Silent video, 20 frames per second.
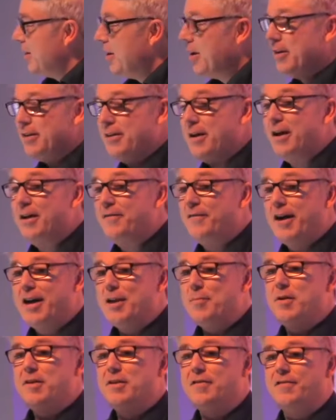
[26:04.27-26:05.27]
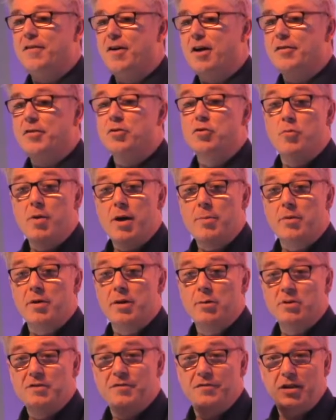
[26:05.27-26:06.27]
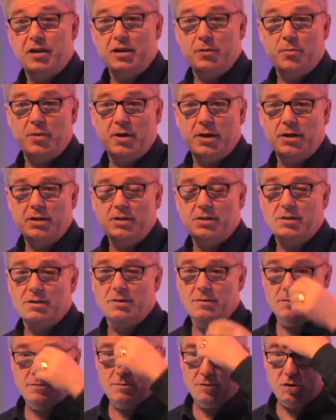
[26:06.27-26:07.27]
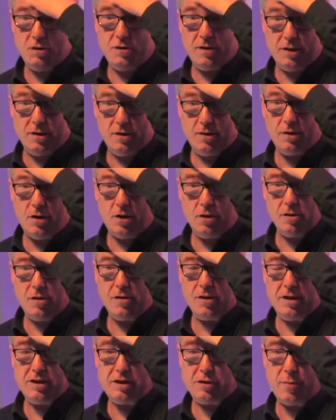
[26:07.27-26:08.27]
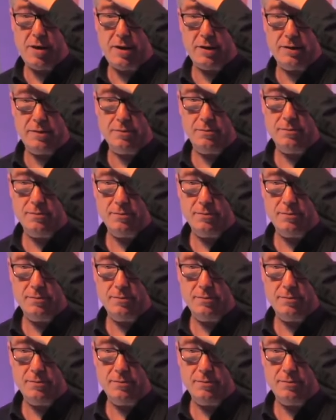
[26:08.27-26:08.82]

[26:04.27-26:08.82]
Now, if I'd have been the father, remember he was feeding pigs? Do you think? How do you think he smelled?